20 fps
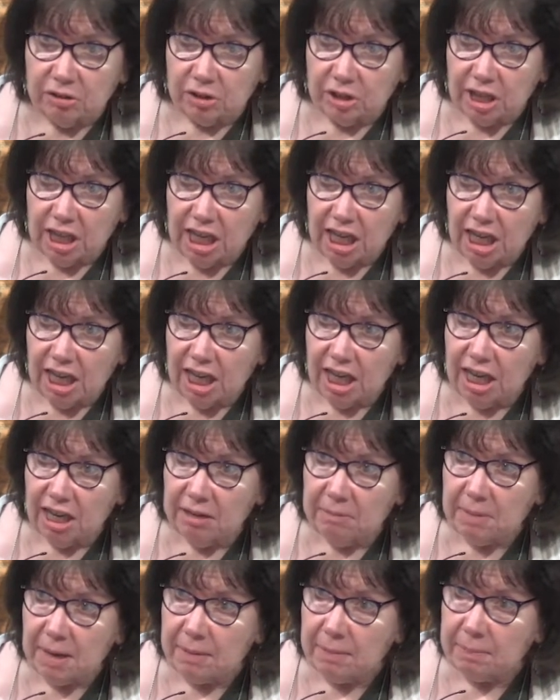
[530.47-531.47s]
King,
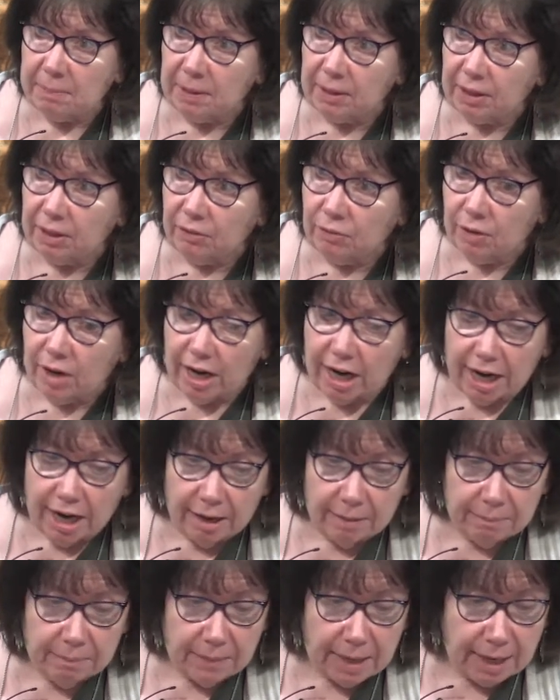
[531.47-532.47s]
maybe Billy
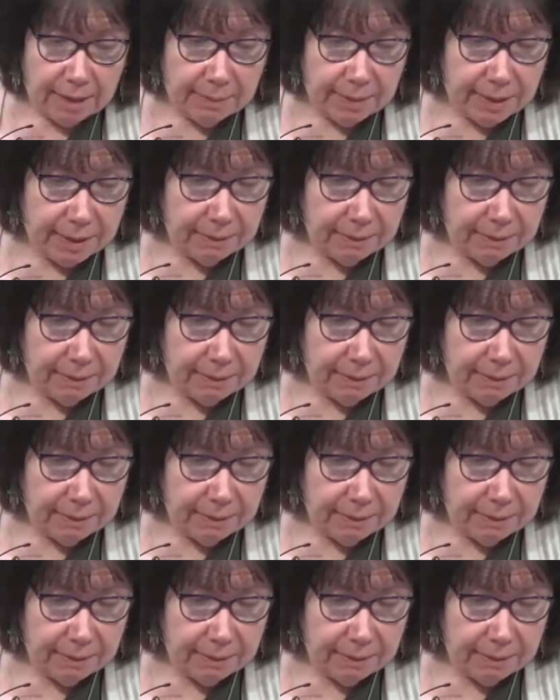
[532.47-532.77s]
Graham, maybe